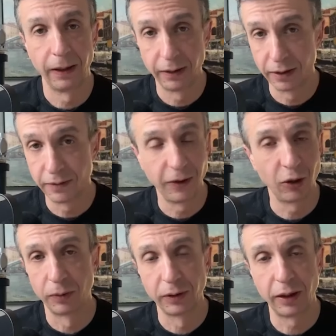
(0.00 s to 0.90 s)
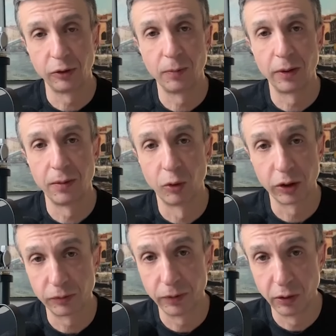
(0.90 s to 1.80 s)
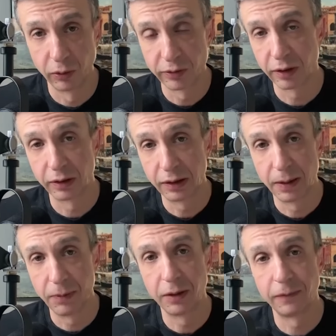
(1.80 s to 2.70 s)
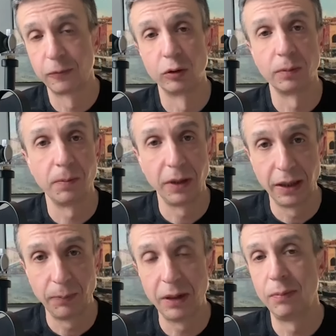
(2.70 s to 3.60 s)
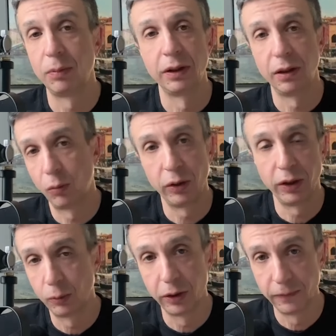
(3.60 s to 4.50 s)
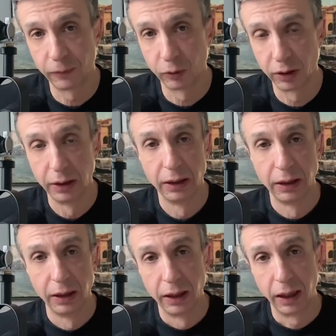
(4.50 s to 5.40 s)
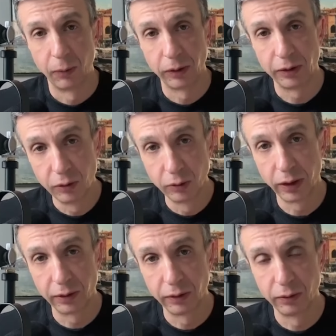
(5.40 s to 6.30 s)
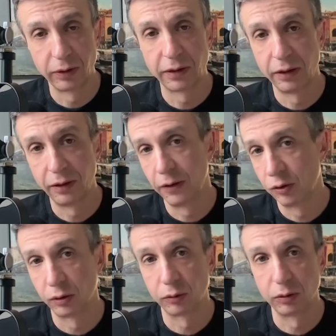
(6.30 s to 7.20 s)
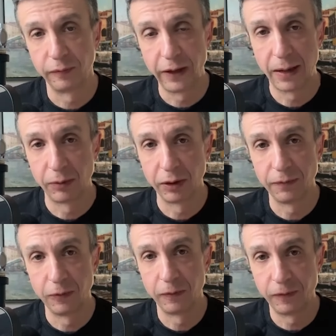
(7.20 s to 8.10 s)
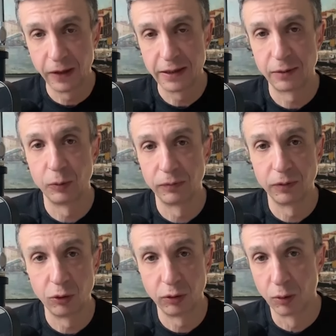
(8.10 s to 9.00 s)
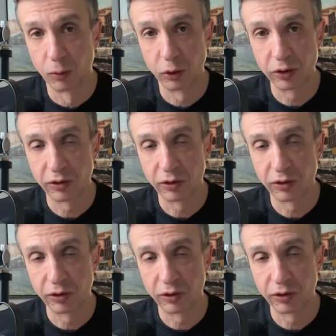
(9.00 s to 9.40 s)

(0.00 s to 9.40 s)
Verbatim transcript: In this video, I will tell you about the mortgage renewals that are coming for many people in 2024 and what you can do as an individual or a family if you're faced with renewing your mortgage